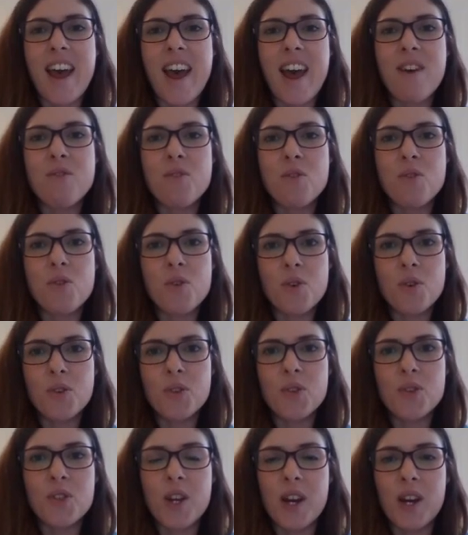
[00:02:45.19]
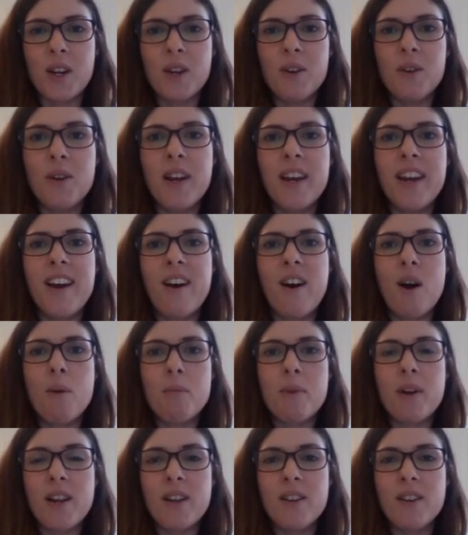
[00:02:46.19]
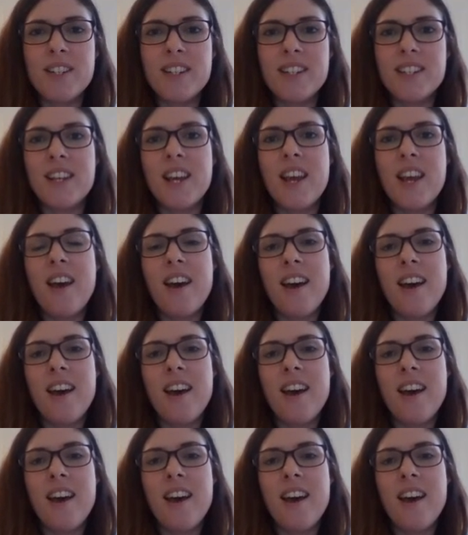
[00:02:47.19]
have also uploaded